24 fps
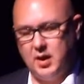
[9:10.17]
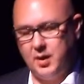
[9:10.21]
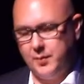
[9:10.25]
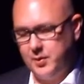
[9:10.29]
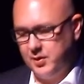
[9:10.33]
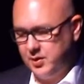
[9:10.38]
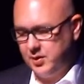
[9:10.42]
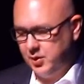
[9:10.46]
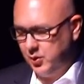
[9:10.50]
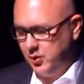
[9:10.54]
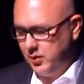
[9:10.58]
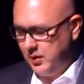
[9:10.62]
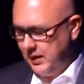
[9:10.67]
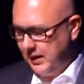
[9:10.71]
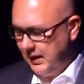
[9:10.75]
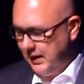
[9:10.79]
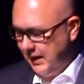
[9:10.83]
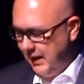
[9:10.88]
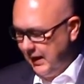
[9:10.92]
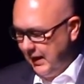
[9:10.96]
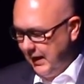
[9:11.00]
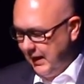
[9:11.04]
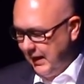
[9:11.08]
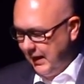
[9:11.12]
opportunity,
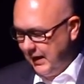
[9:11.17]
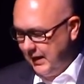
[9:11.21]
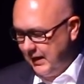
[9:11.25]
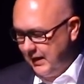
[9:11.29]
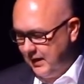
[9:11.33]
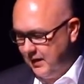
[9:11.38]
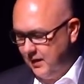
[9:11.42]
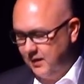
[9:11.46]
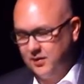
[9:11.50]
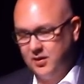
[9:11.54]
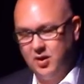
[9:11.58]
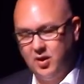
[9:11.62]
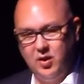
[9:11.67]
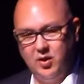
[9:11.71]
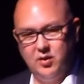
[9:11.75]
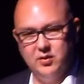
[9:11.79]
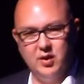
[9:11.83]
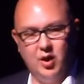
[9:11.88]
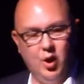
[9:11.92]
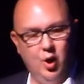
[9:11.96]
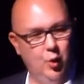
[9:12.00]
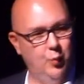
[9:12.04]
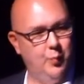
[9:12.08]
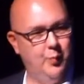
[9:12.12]
and it is
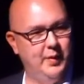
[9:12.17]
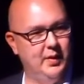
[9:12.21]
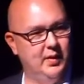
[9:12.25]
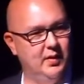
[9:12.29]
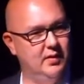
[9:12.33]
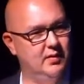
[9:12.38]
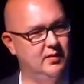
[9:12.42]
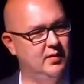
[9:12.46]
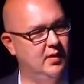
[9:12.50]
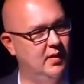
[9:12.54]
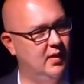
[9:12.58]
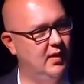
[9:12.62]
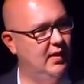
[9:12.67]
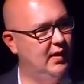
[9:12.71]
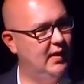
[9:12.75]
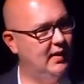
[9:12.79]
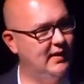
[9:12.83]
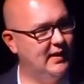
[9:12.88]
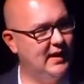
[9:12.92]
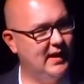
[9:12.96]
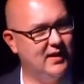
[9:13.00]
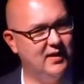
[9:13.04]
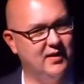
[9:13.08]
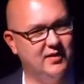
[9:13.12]
called OPEN,
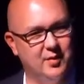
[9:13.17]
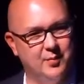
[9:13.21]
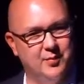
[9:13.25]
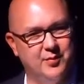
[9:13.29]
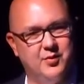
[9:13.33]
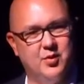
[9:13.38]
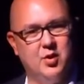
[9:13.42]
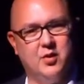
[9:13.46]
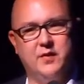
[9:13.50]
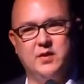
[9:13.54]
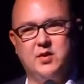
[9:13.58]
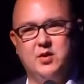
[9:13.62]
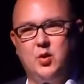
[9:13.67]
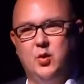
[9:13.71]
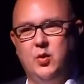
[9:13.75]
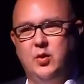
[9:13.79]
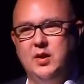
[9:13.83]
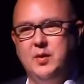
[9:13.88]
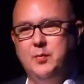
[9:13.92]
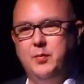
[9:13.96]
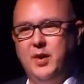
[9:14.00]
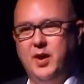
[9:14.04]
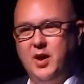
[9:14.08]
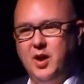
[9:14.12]
and that is
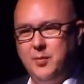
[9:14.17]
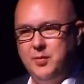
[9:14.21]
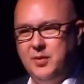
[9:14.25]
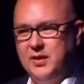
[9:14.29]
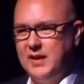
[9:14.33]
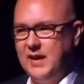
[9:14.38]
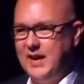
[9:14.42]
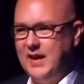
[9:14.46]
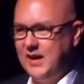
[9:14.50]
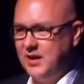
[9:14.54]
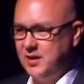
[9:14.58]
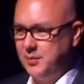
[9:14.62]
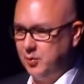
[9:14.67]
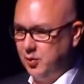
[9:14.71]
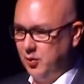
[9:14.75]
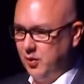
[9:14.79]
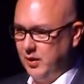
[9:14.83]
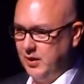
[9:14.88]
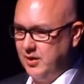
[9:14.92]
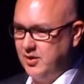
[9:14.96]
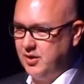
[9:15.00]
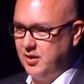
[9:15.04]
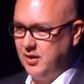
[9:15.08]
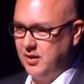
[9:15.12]
Observatory Public
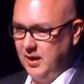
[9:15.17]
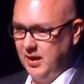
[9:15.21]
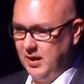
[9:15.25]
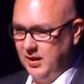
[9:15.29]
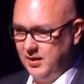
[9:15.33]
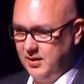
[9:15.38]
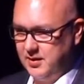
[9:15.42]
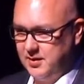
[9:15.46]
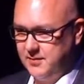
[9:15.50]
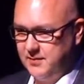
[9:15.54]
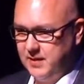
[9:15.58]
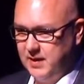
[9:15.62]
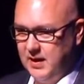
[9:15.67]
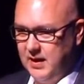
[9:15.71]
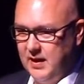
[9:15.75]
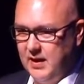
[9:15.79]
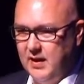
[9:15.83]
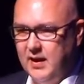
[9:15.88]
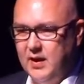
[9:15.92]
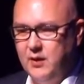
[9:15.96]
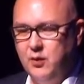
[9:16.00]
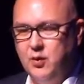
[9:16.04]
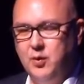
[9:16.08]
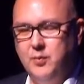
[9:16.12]
Exploration Nights.
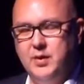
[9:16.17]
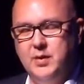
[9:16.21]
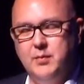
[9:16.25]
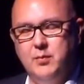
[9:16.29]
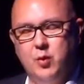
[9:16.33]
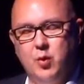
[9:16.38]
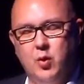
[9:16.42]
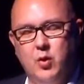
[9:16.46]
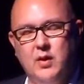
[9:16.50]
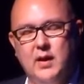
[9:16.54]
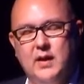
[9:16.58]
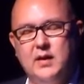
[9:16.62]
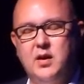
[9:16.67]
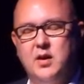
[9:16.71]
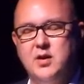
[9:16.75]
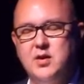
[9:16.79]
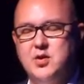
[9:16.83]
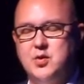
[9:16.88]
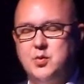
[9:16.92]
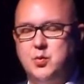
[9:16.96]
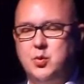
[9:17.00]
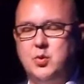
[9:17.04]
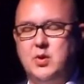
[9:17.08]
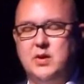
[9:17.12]
It will be more like our
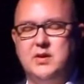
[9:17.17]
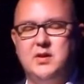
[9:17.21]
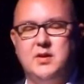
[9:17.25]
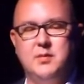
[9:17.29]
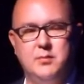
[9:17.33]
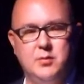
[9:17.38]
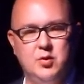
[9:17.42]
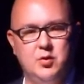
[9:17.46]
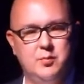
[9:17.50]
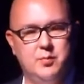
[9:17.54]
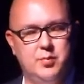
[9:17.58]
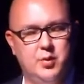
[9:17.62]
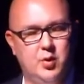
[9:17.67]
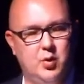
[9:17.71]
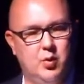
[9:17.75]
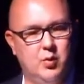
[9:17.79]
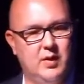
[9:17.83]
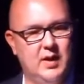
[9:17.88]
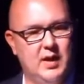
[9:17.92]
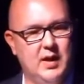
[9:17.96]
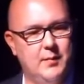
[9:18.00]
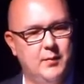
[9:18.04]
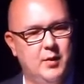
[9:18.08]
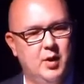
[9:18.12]
Swoon at the Moon
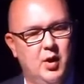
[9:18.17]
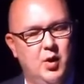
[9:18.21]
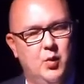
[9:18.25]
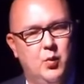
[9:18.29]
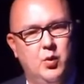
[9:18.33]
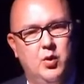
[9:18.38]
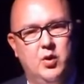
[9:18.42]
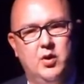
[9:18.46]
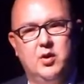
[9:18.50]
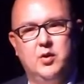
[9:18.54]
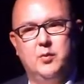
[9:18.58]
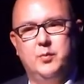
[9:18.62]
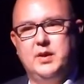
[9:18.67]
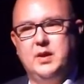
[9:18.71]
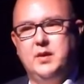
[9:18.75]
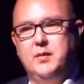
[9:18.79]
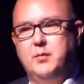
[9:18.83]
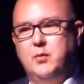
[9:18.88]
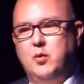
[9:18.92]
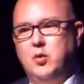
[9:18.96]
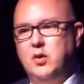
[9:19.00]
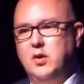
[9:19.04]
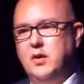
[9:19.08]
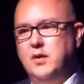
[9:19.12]
program, where it'll be
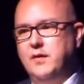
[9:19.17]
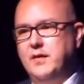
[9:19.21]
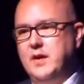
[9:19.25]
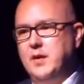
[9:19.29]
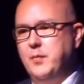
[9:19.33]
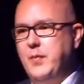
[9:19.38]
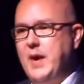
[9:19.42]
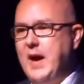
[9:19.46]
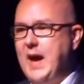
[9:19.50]
more of a